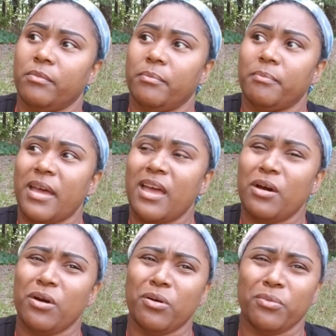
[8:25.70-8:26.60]
my
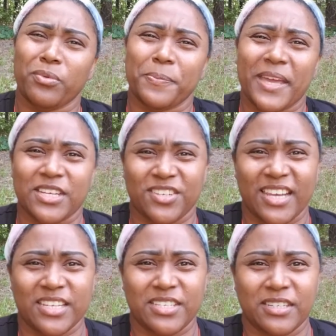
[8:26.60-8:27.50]
whole
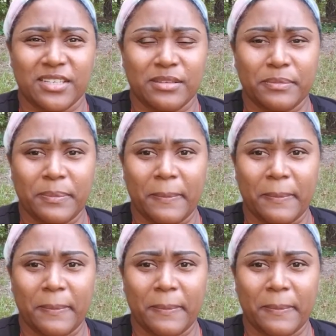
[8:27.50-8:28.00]
repatriation